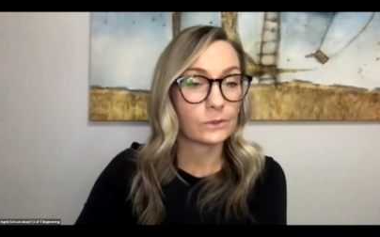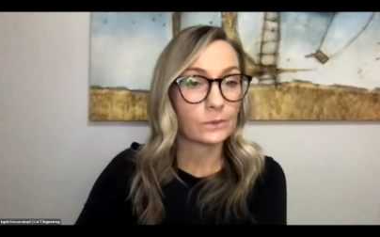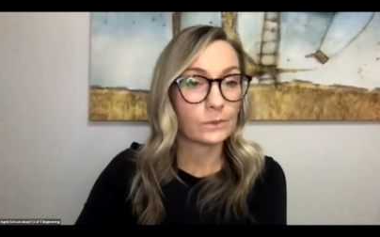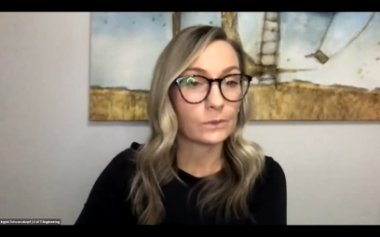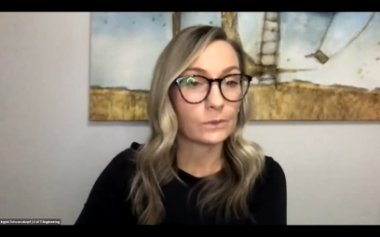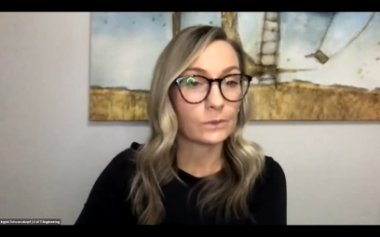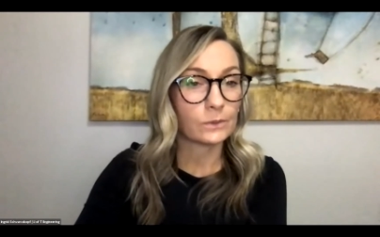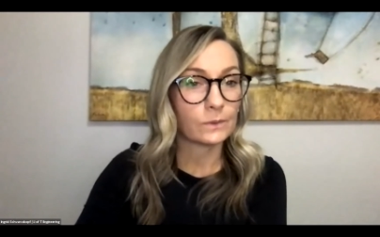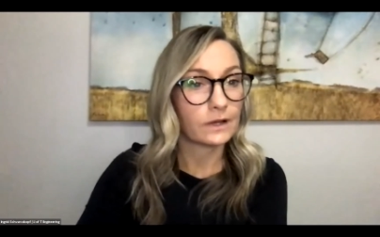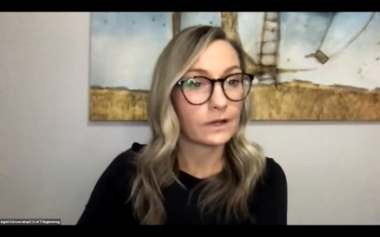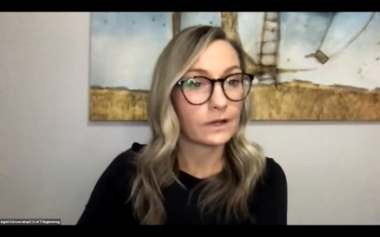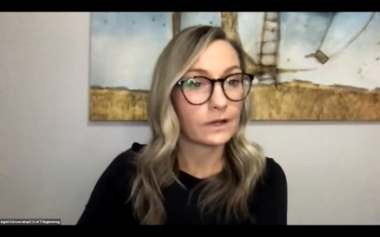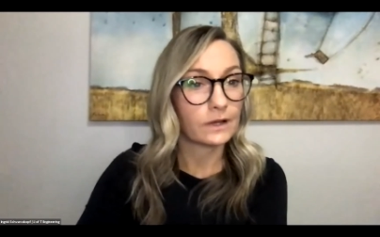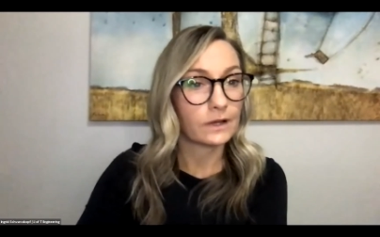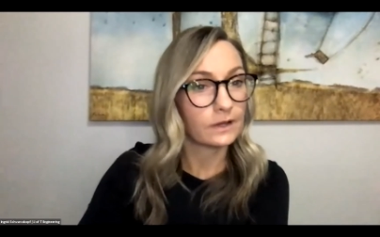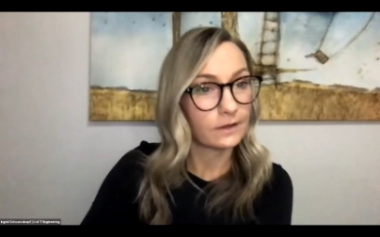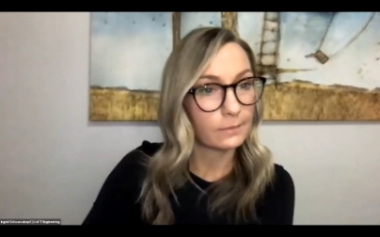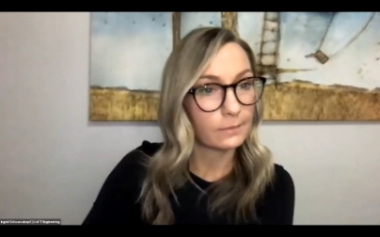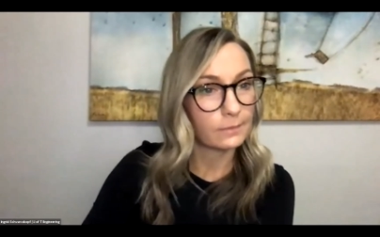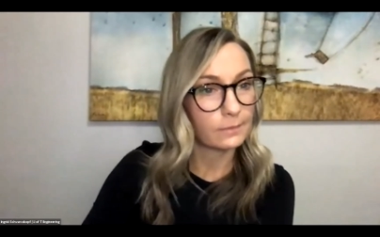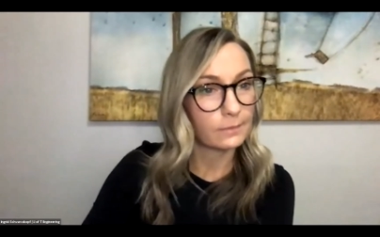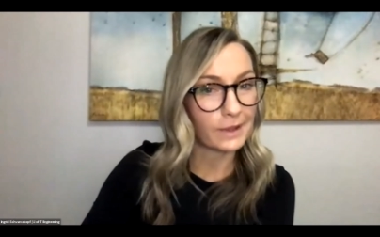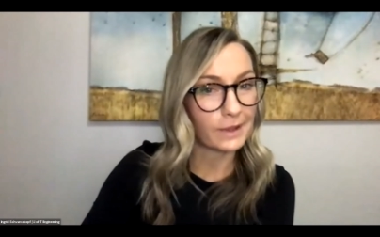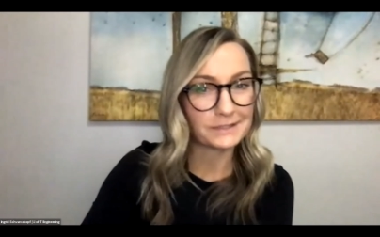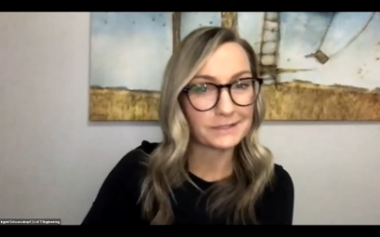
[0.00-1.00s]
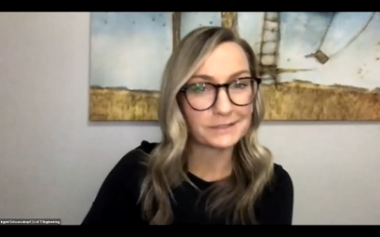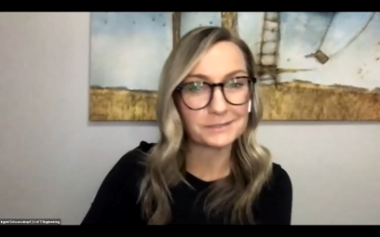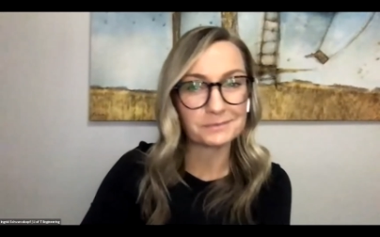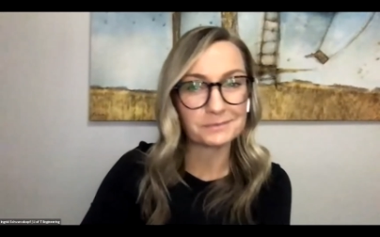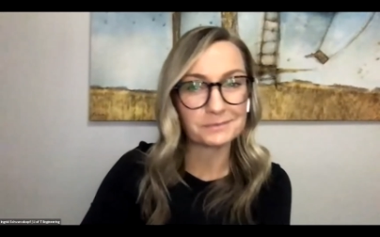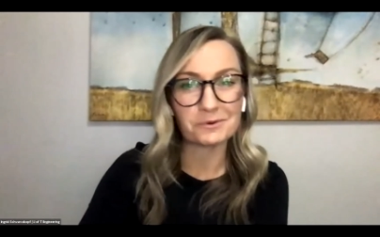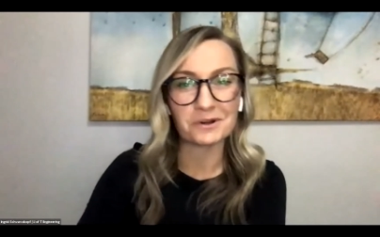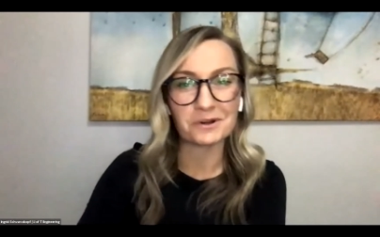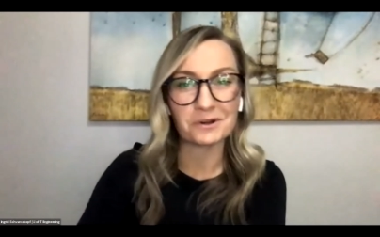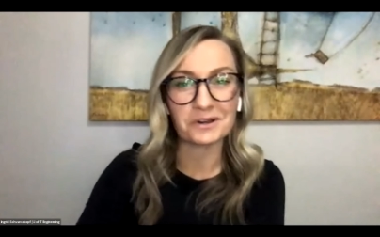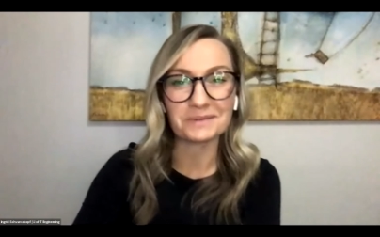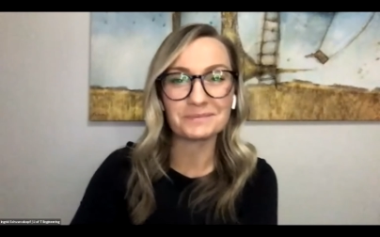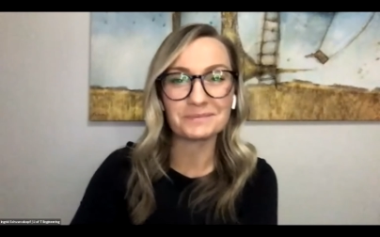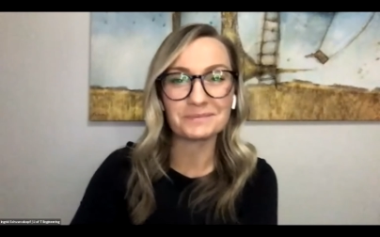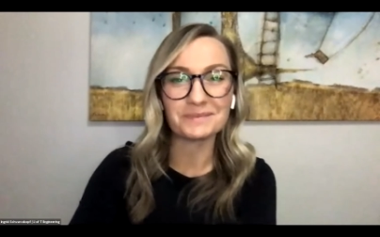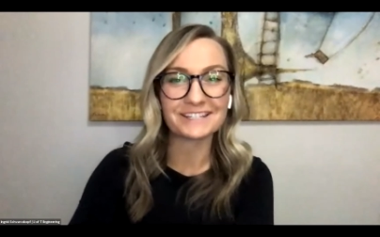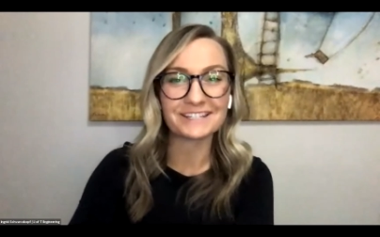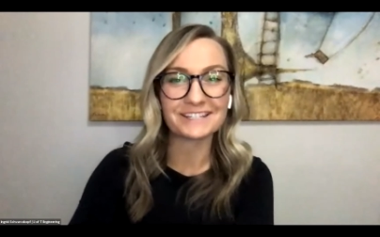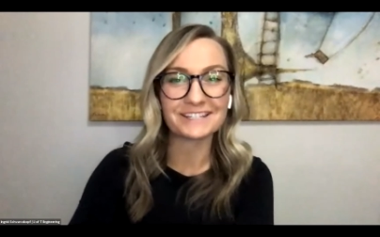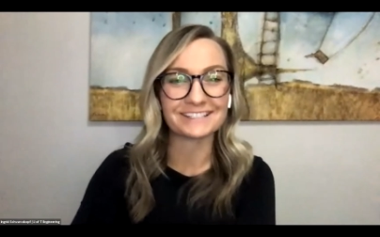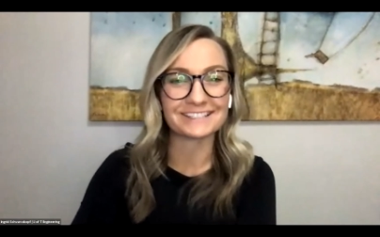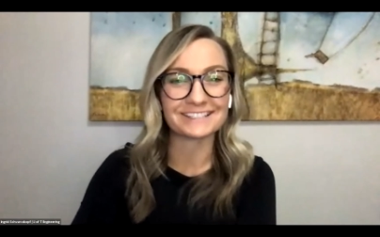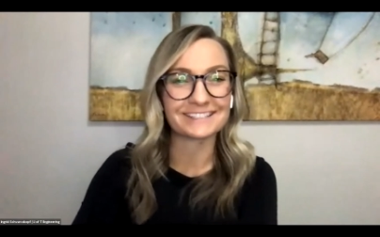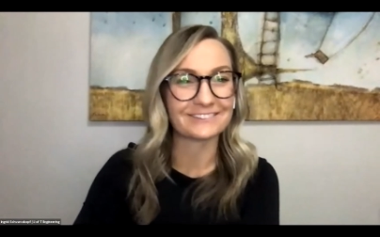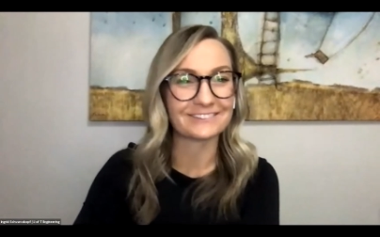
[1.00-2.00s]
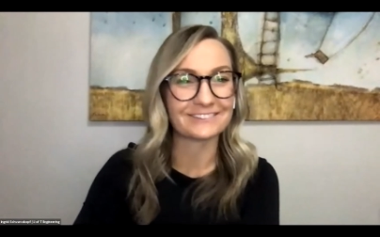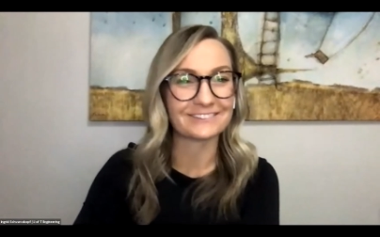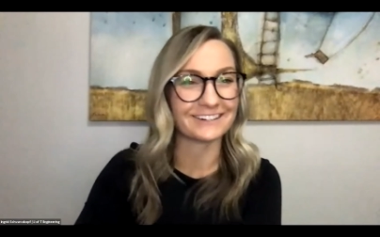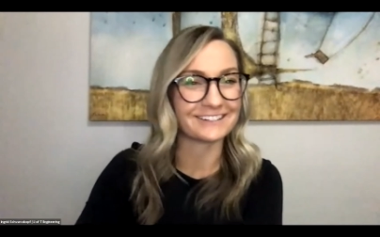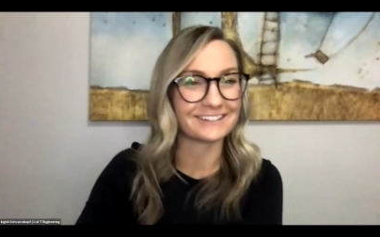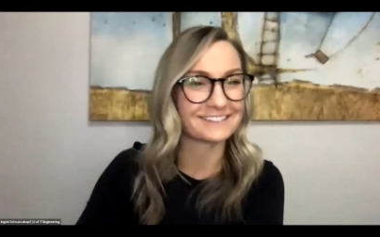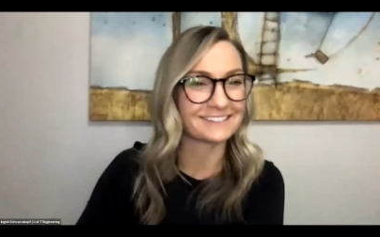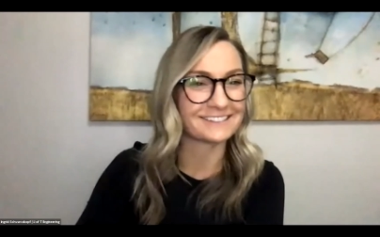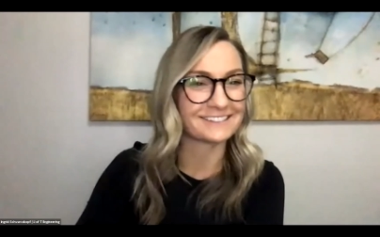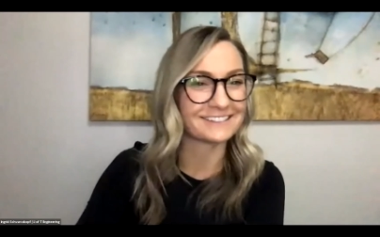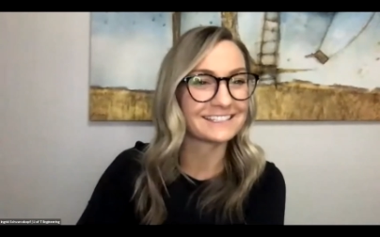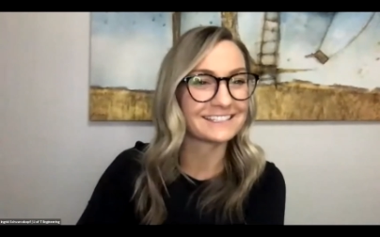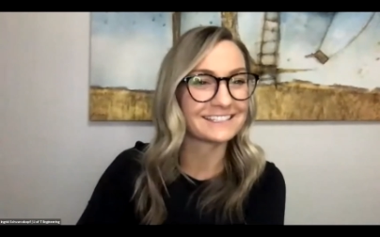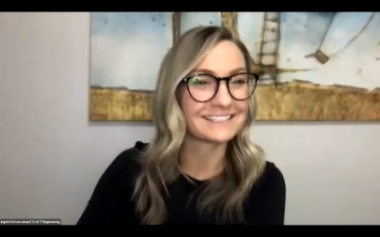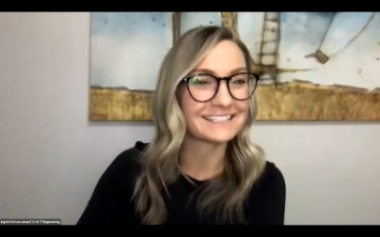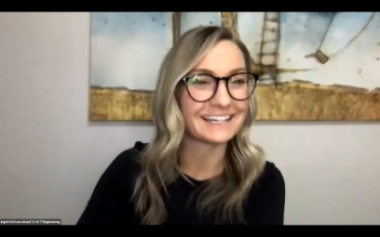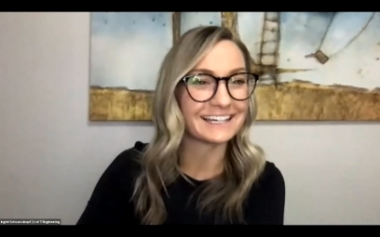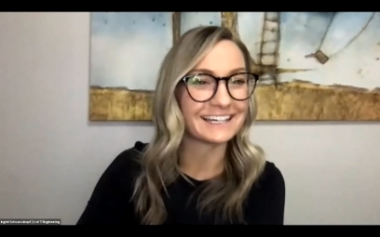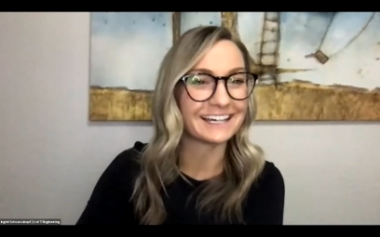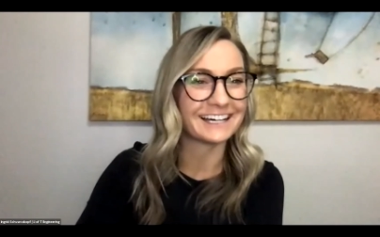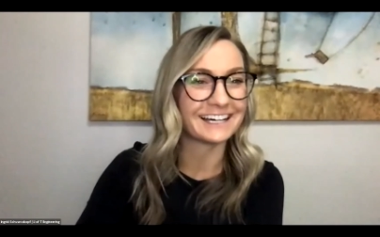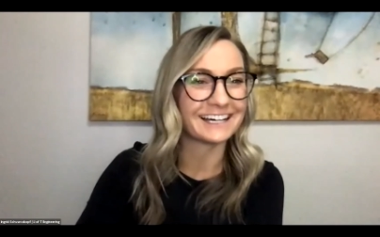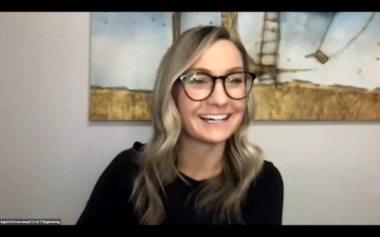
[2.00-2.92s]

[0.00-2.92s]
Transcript: So back to more admissions questions.